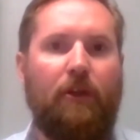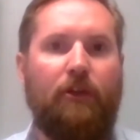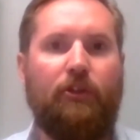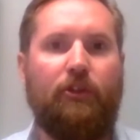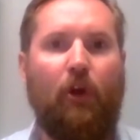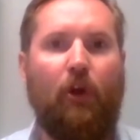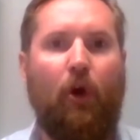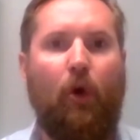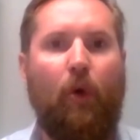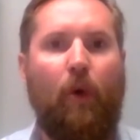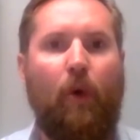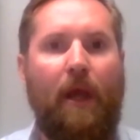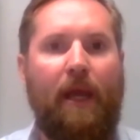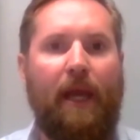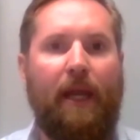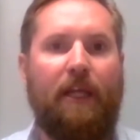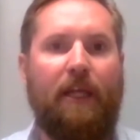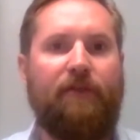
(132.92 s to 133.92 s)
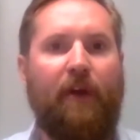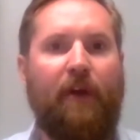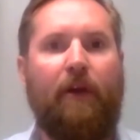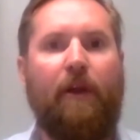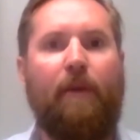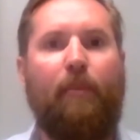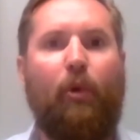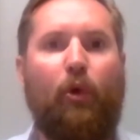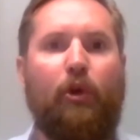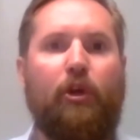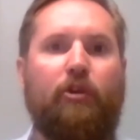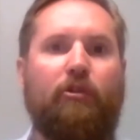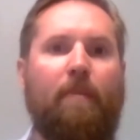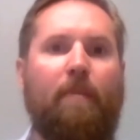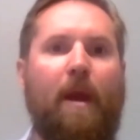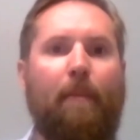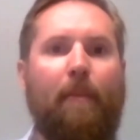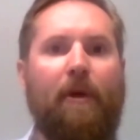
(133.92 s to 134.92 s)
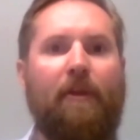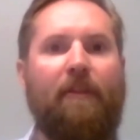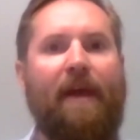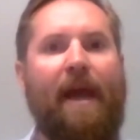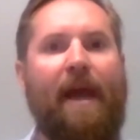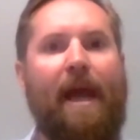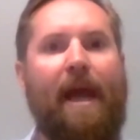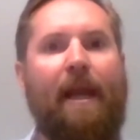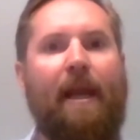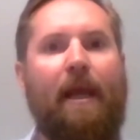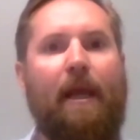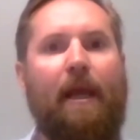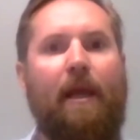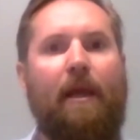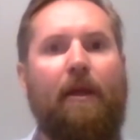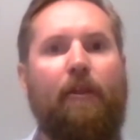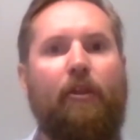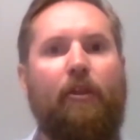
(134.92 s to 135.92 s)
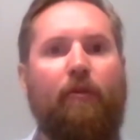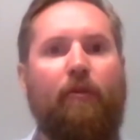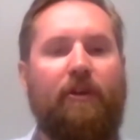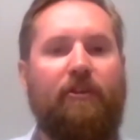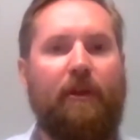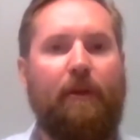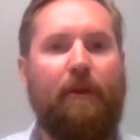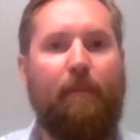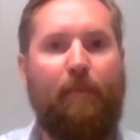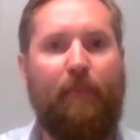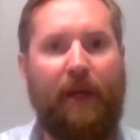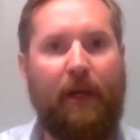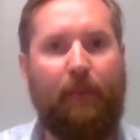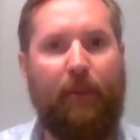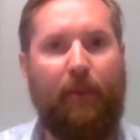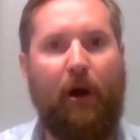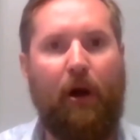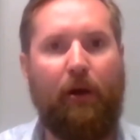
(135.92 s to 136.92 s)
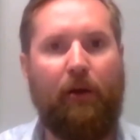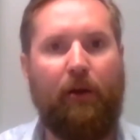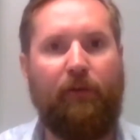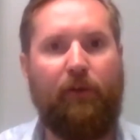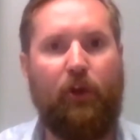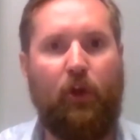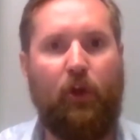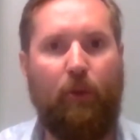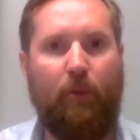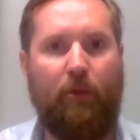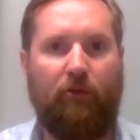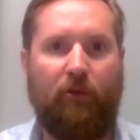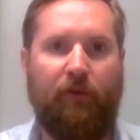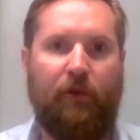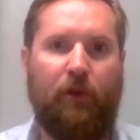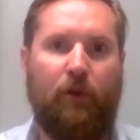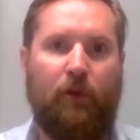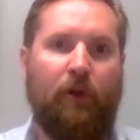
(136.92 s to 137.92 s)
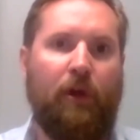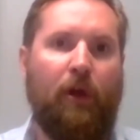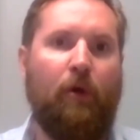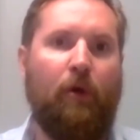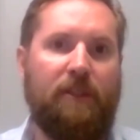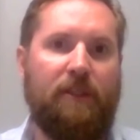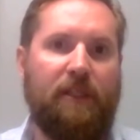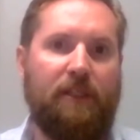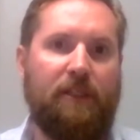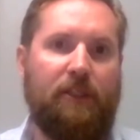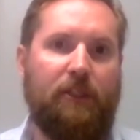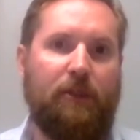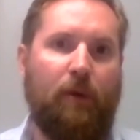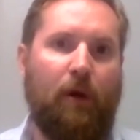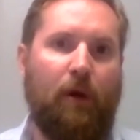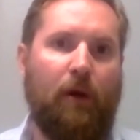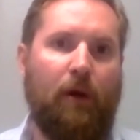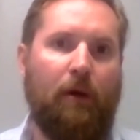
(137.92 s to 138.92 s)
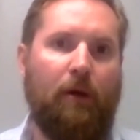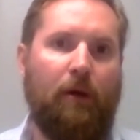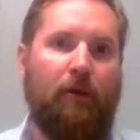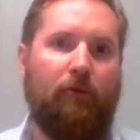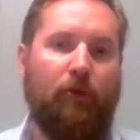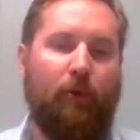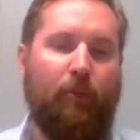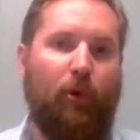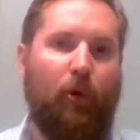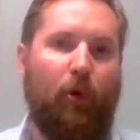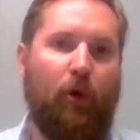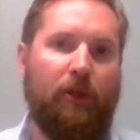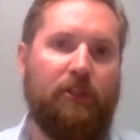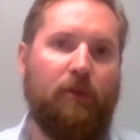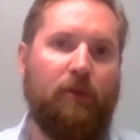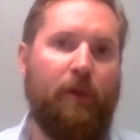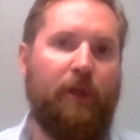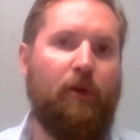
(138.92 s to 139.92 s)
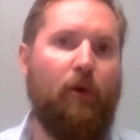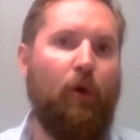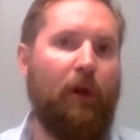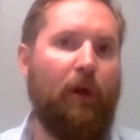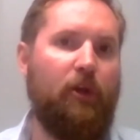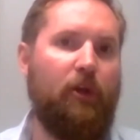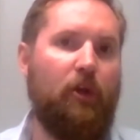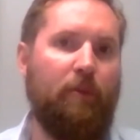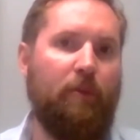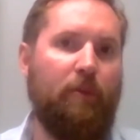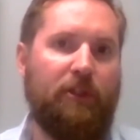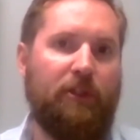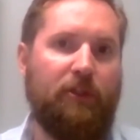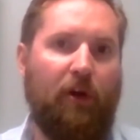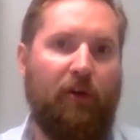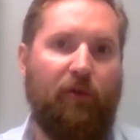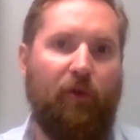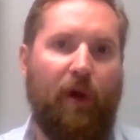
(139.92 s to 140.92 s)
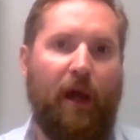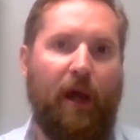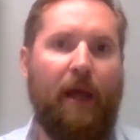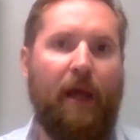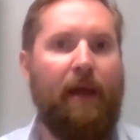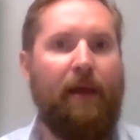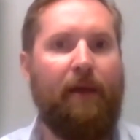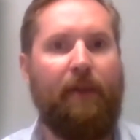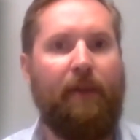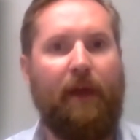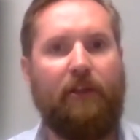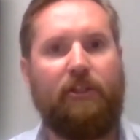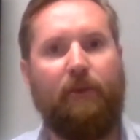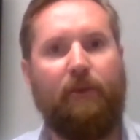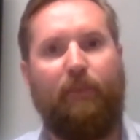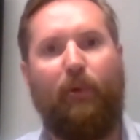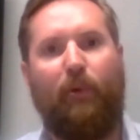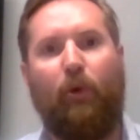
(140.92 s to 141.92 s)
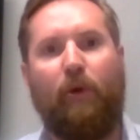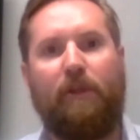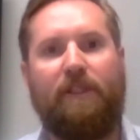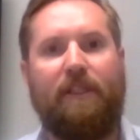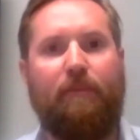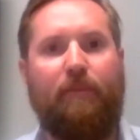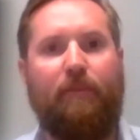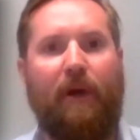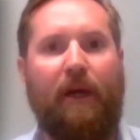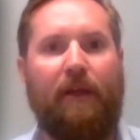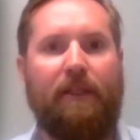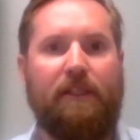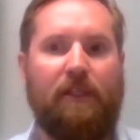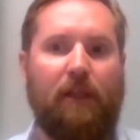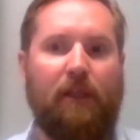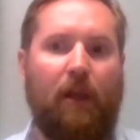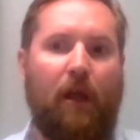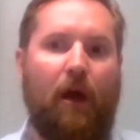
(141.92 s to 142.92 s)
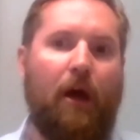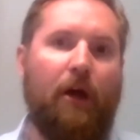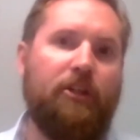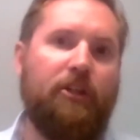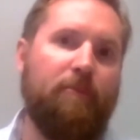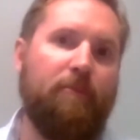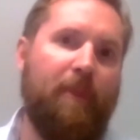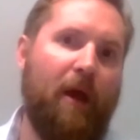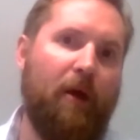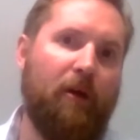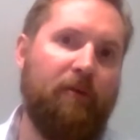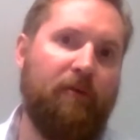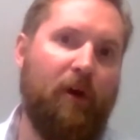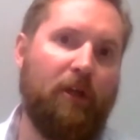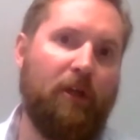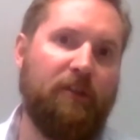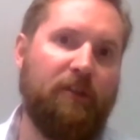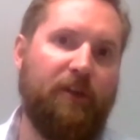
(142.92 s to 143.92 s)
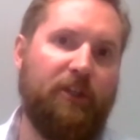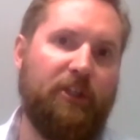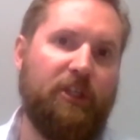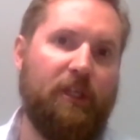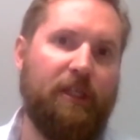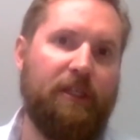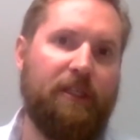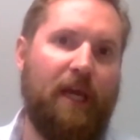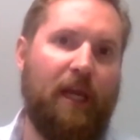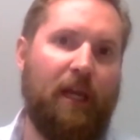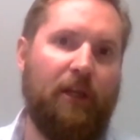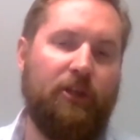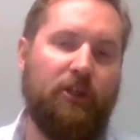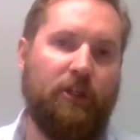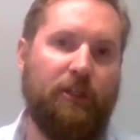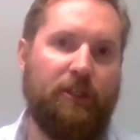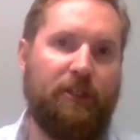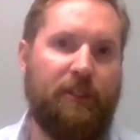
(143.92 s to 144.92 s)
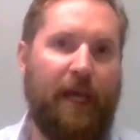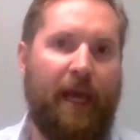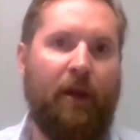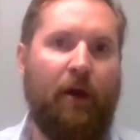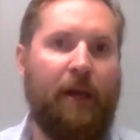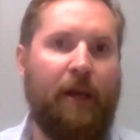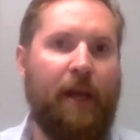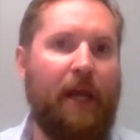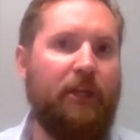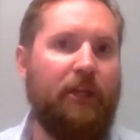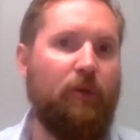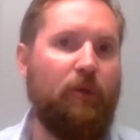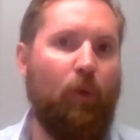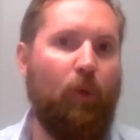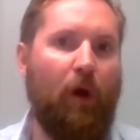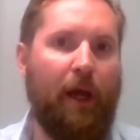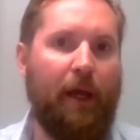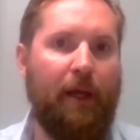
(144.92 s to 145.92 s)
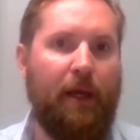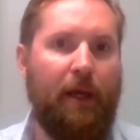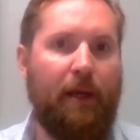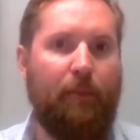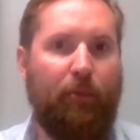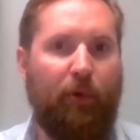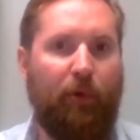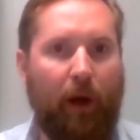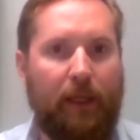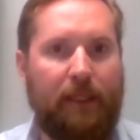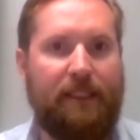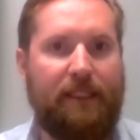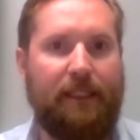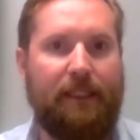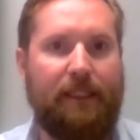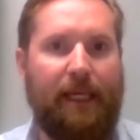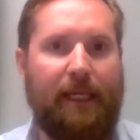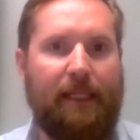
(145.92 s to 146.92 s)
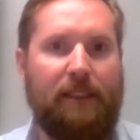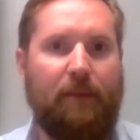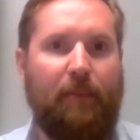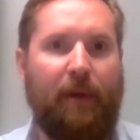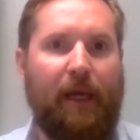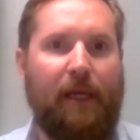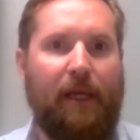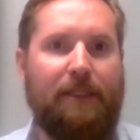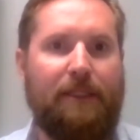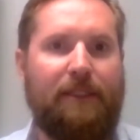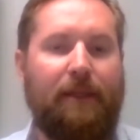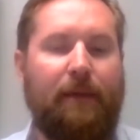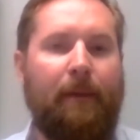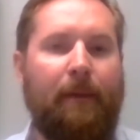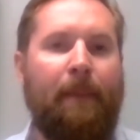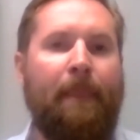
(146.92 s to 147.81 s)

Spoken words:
So it is very important to remember that there is a big part of human review that goes into our reports, and we call it human software. They're supported by this large amount of artificial intelligence and our nationwide pricing database.